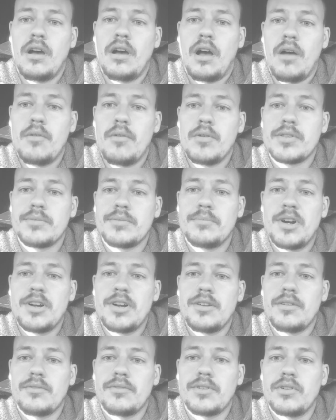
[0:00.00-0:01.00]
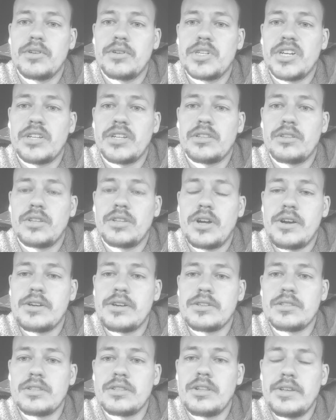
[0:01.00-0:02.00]
I was smart enough to go check the
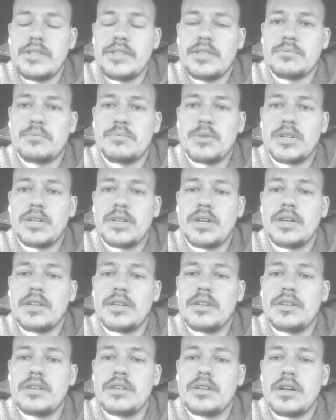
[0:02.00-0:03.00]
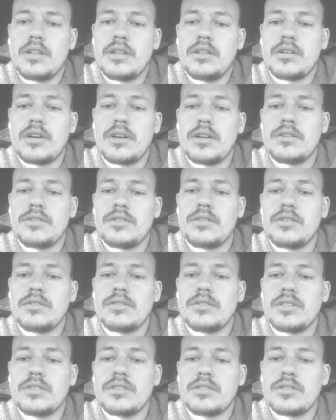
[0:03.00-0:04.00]
tires and lights, but I did not look under the
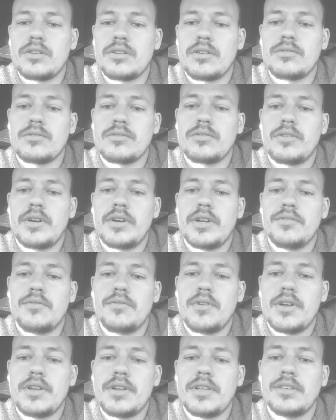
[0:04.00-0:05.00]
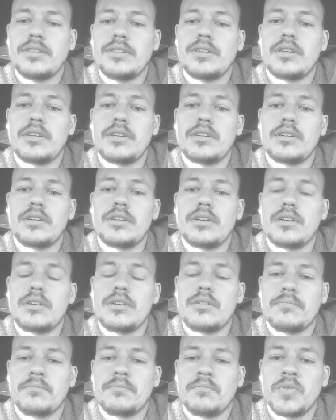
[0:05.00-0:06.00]
hood since the truck was already running, and
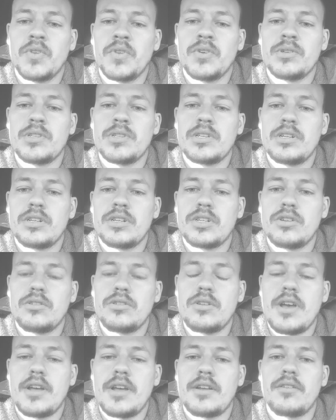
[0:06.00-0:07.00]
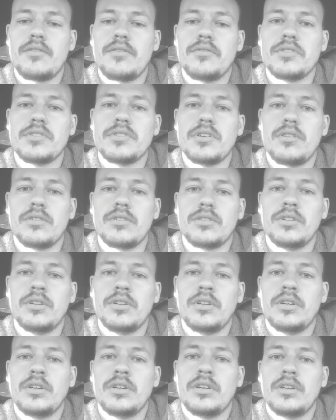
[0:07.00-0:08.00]
it wasn't going to show an accurate result.
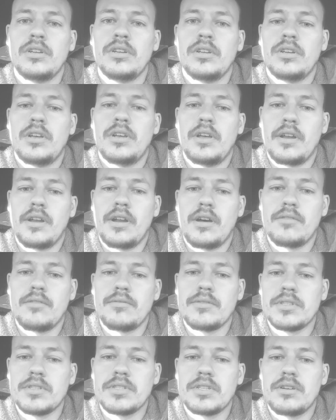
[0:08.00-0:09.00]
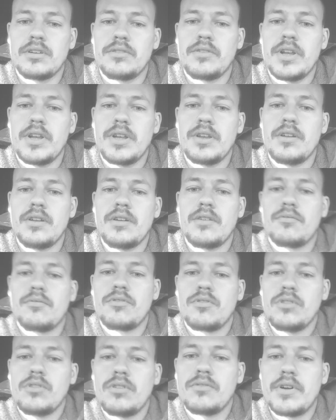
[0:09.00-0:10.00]
And I was ready to
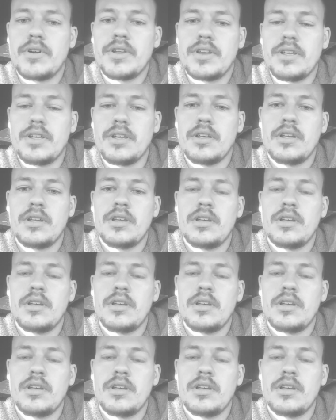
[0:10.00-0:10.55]
roll already.